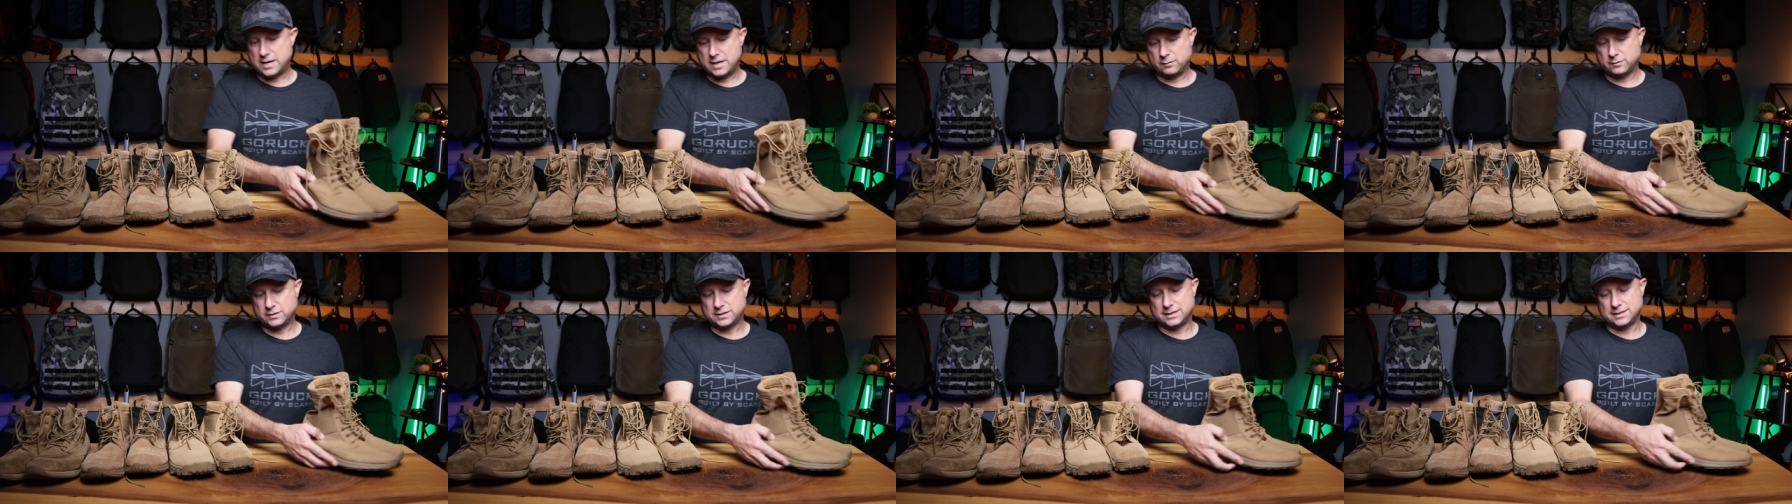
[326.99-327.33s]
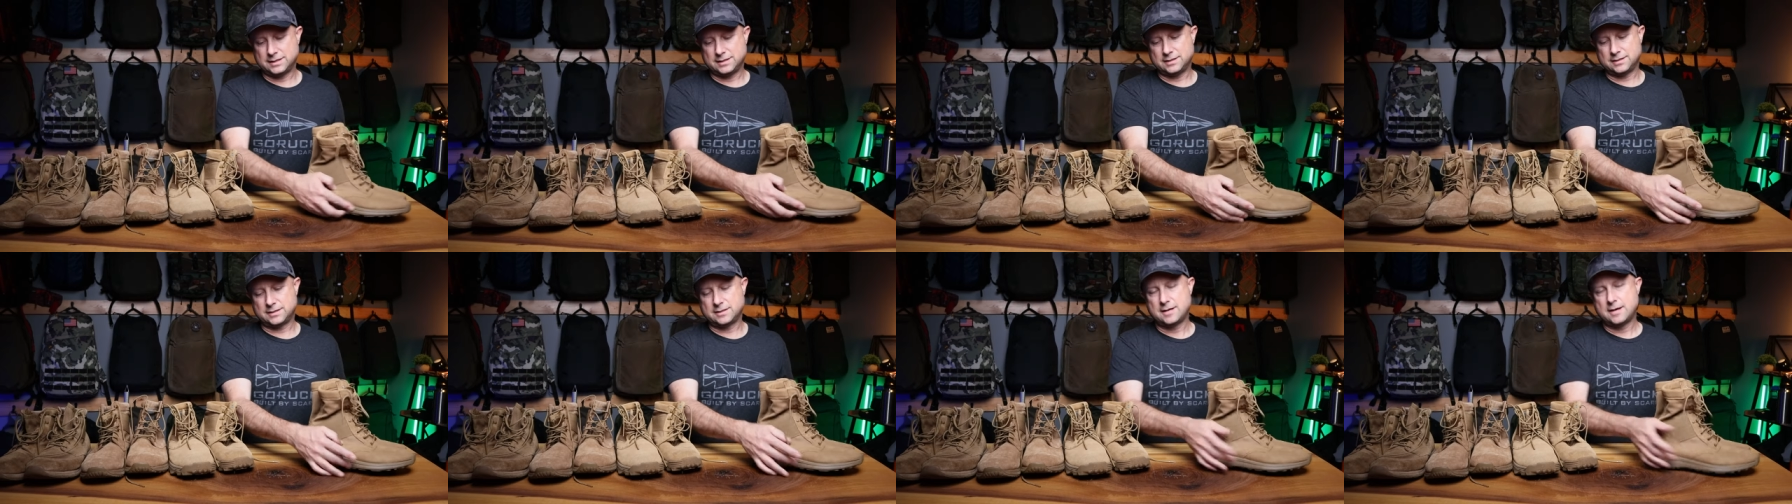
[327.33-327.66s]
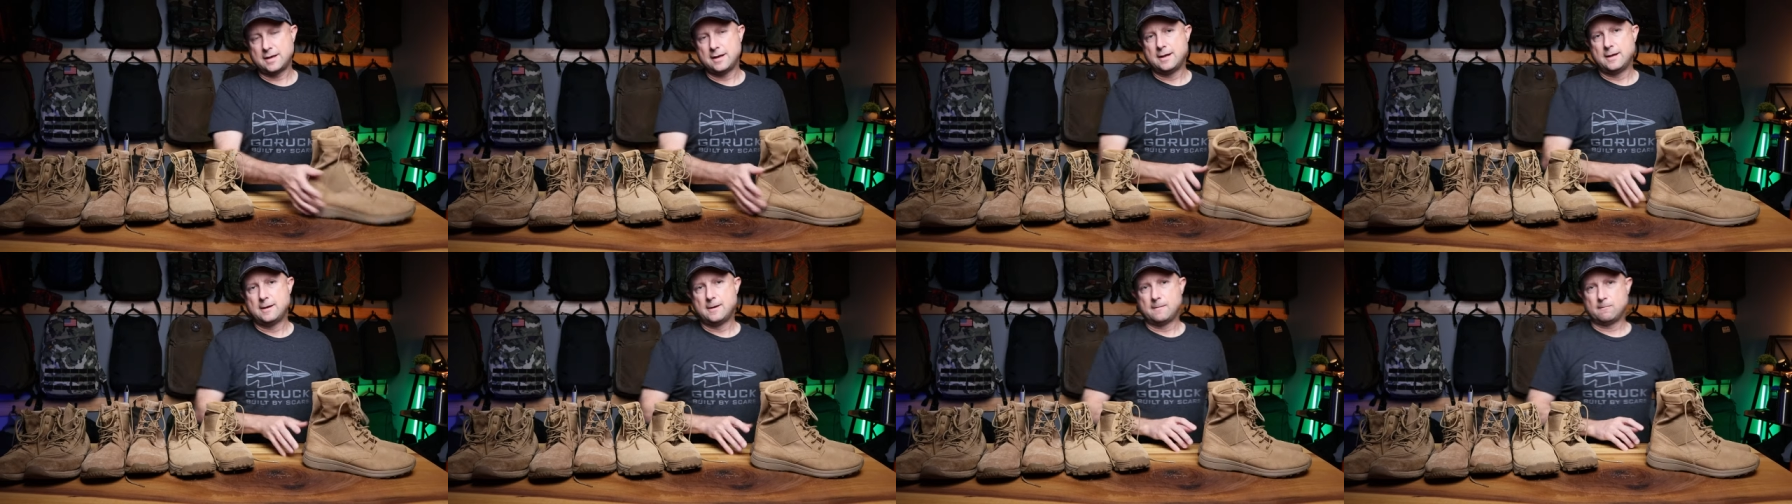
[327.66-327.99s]
ounces
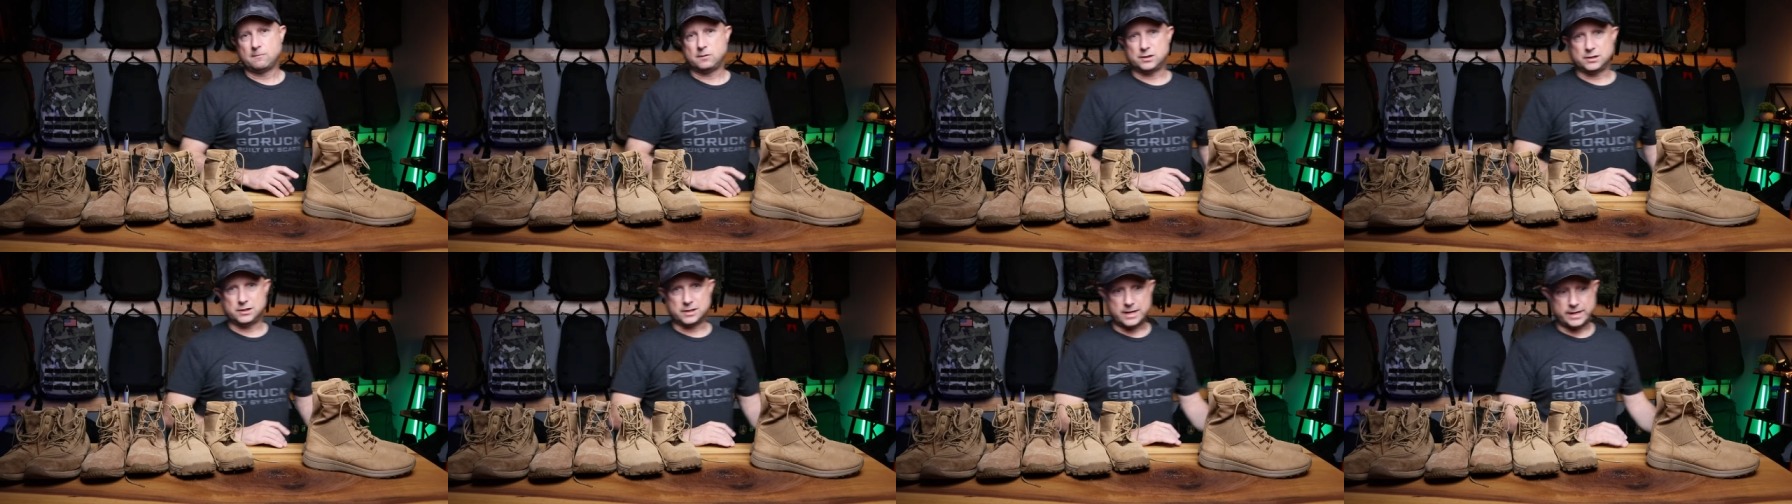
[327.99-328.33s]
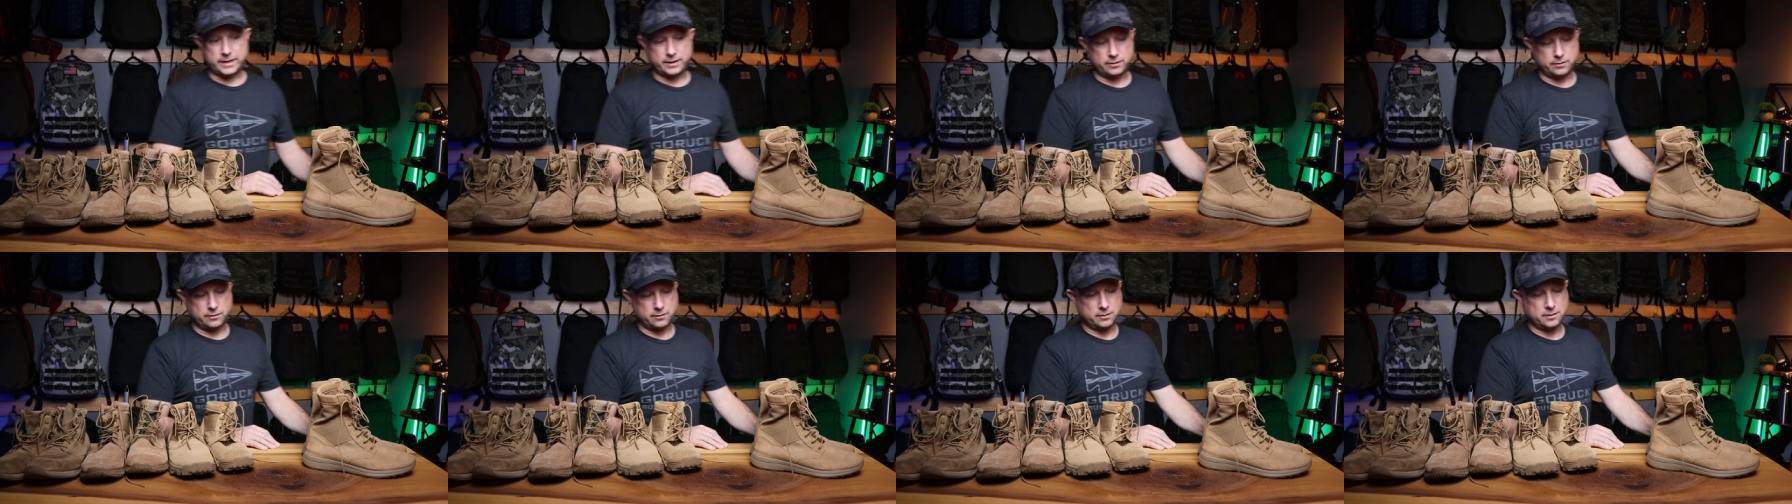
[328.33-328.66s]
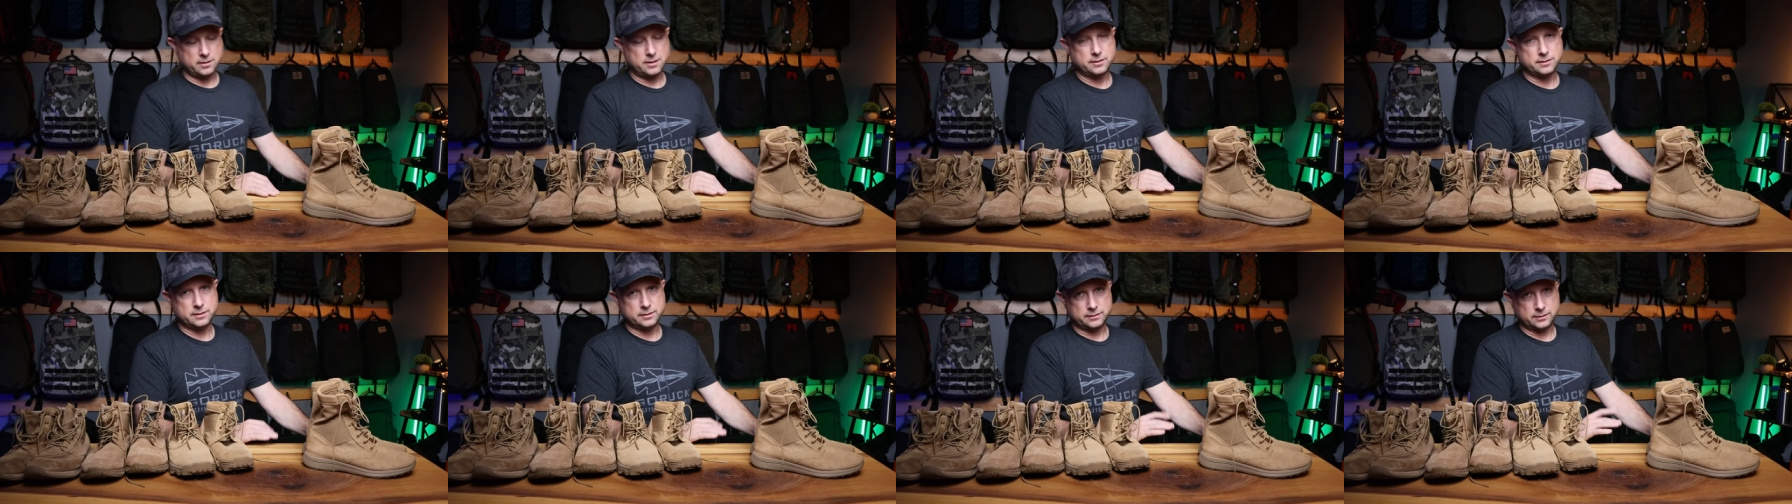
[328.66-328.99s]
lighter
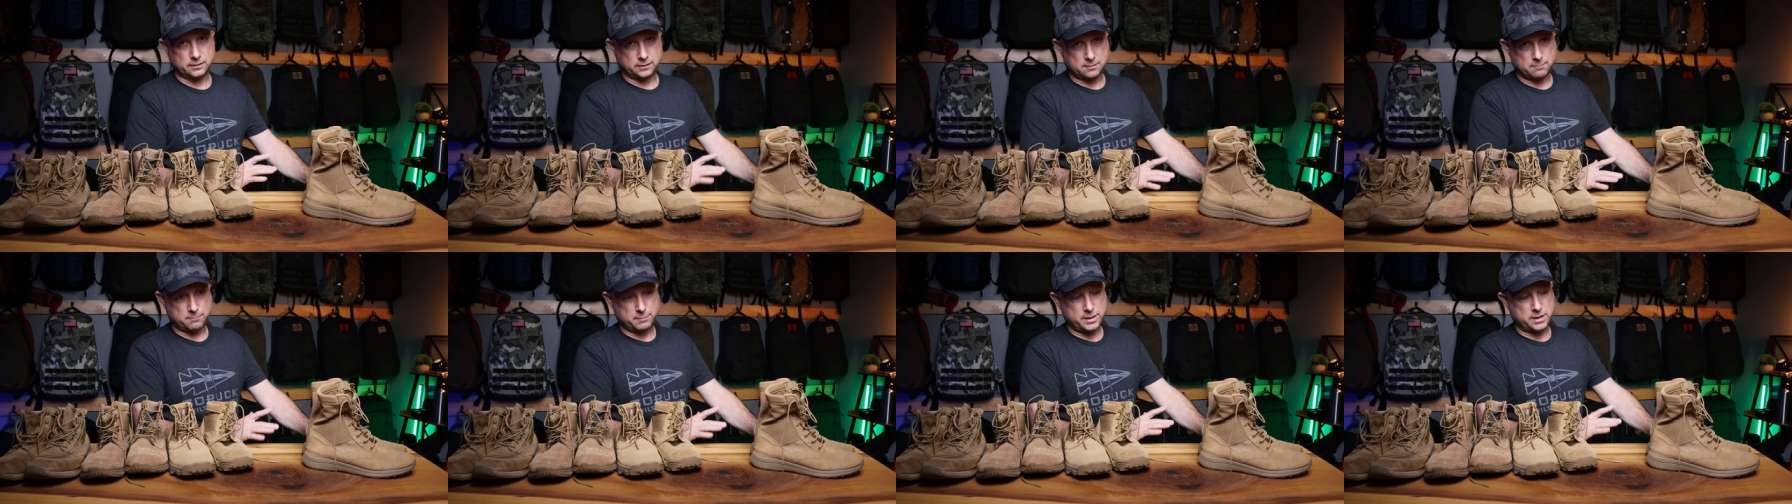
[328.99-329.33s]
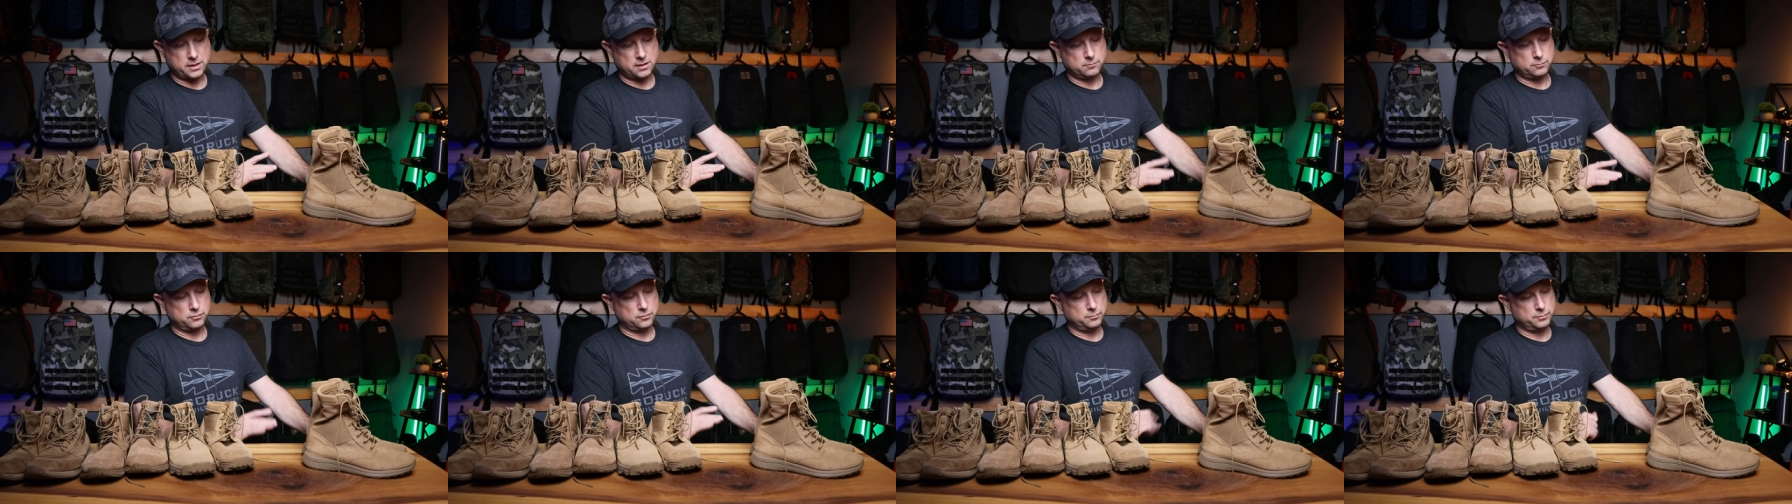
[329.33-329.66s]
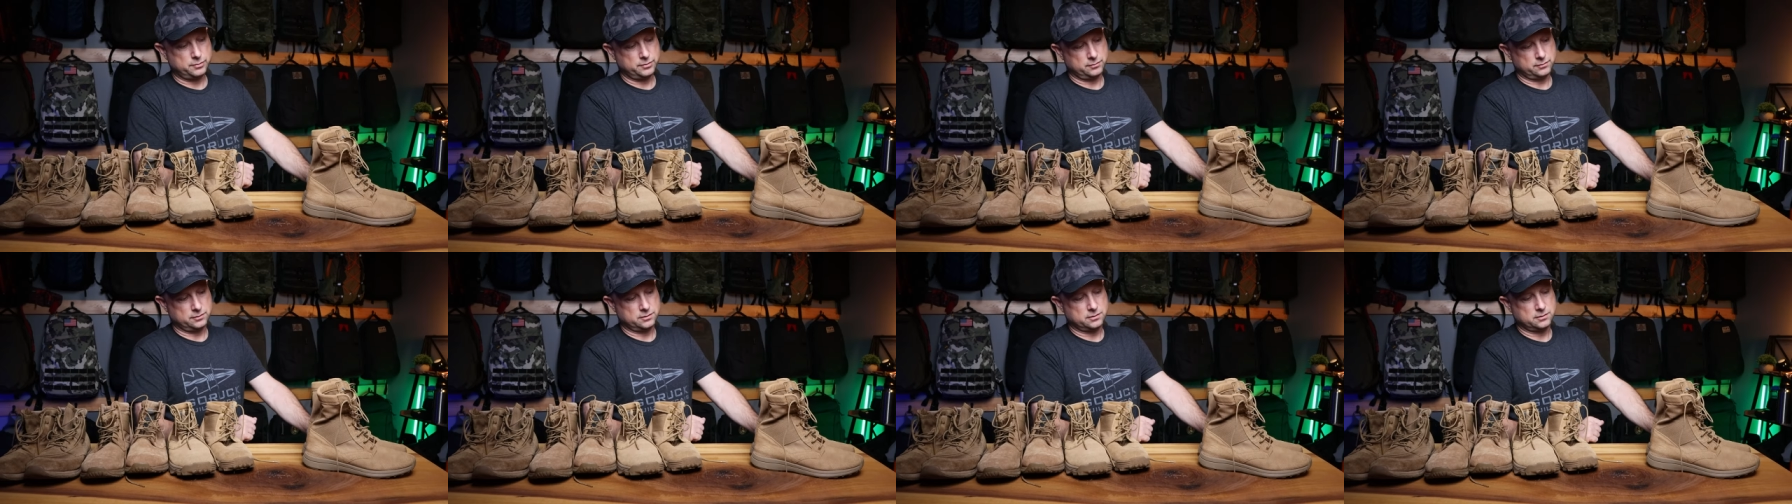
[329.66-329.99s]
than the comparable
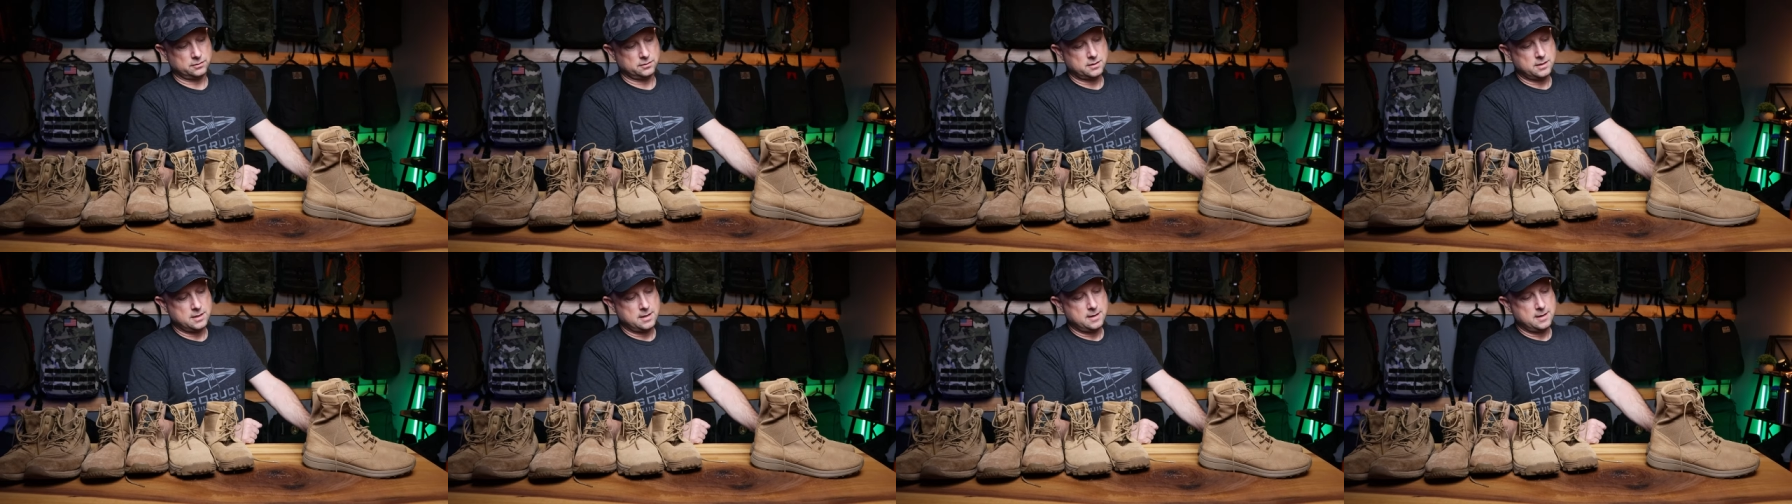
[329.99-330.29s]
boot.